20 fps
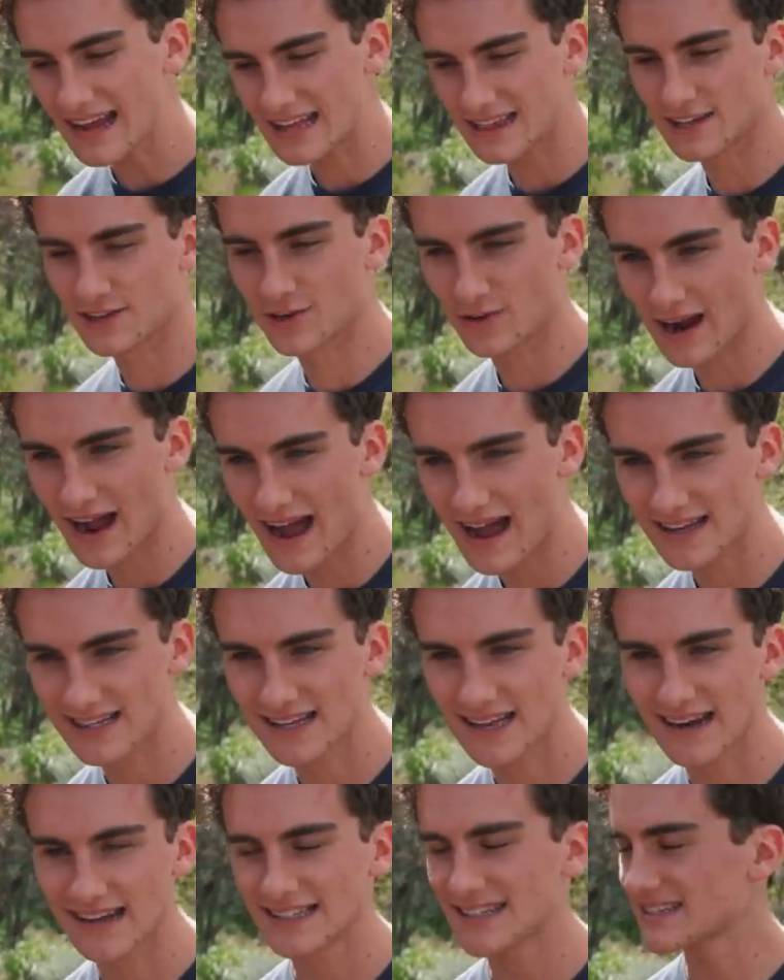in the grass
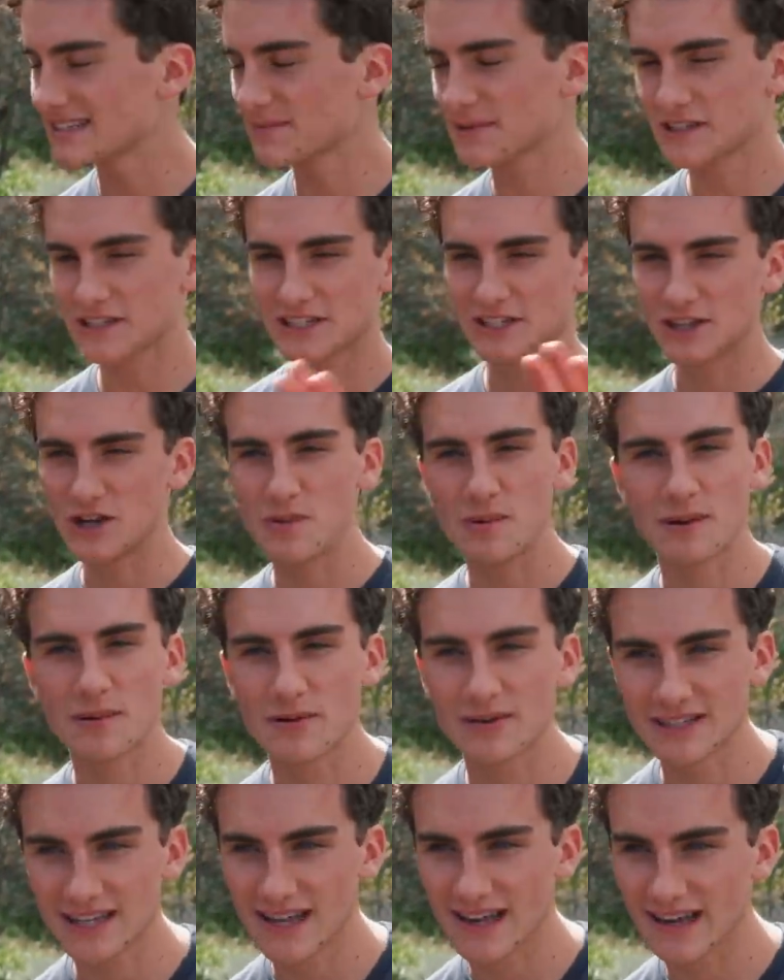and I said something stupid about
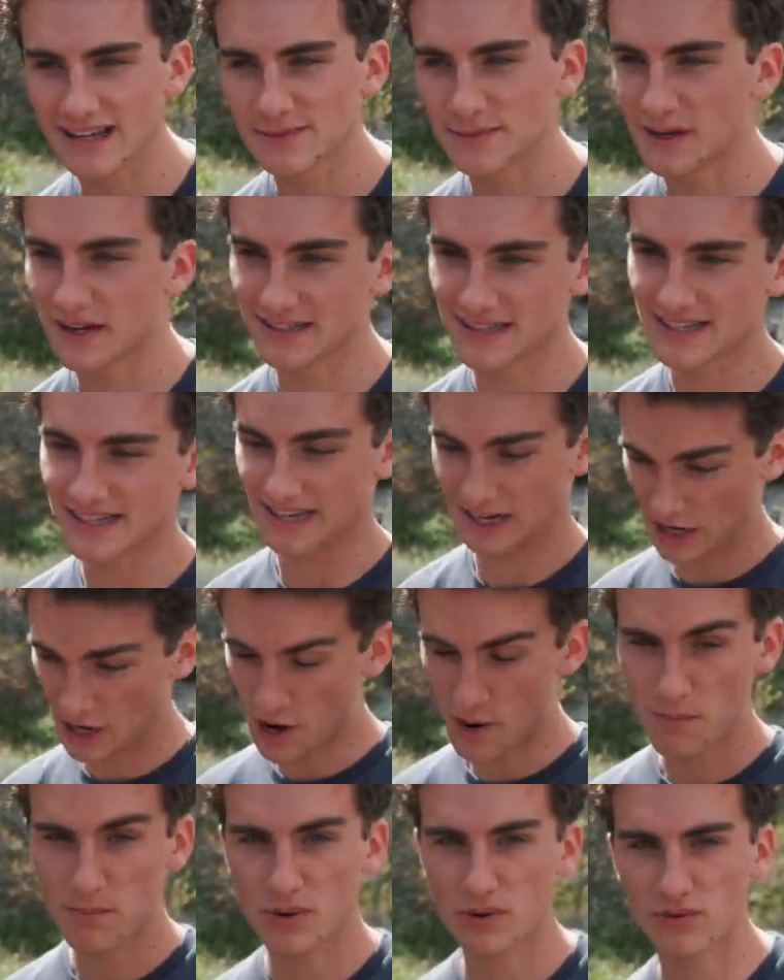ticks because it's like
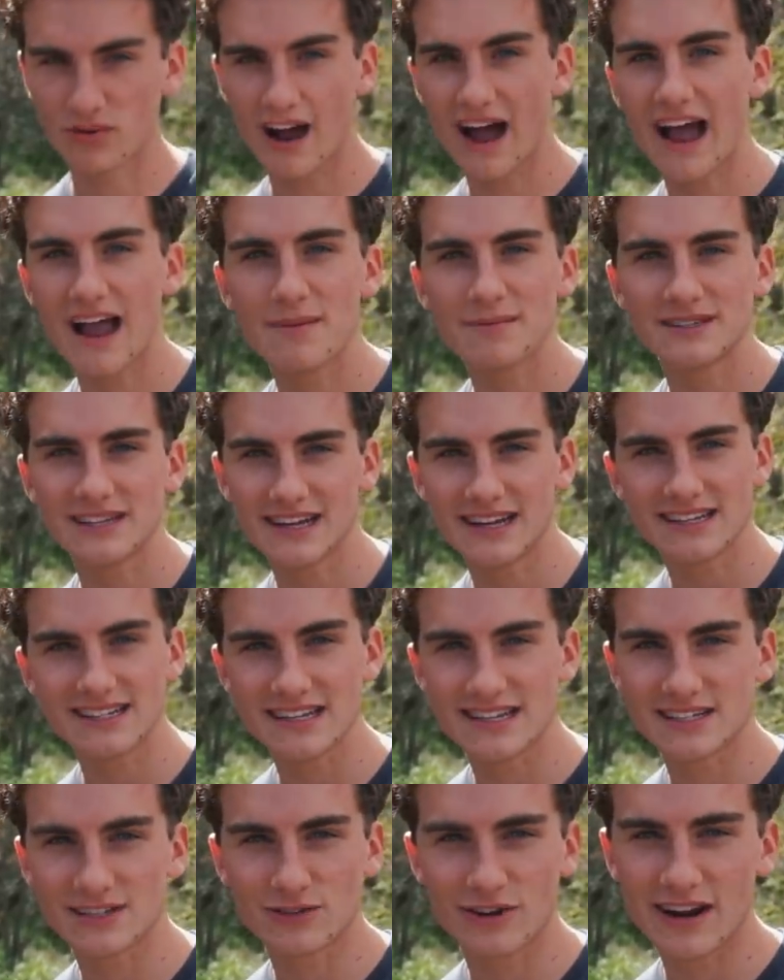prime tick
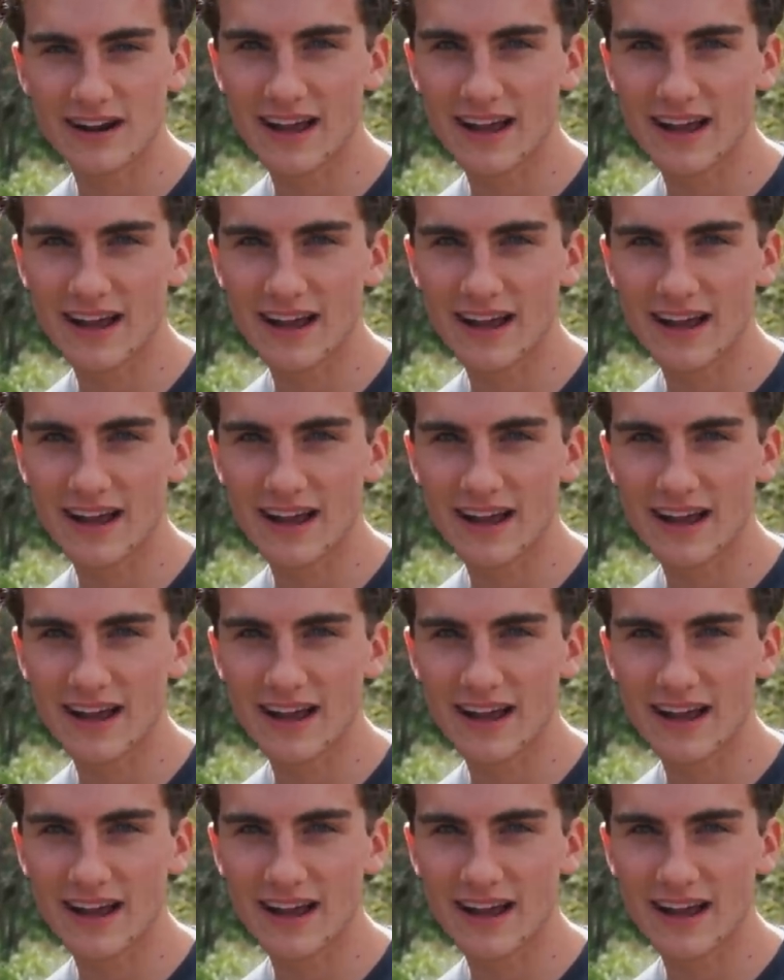season right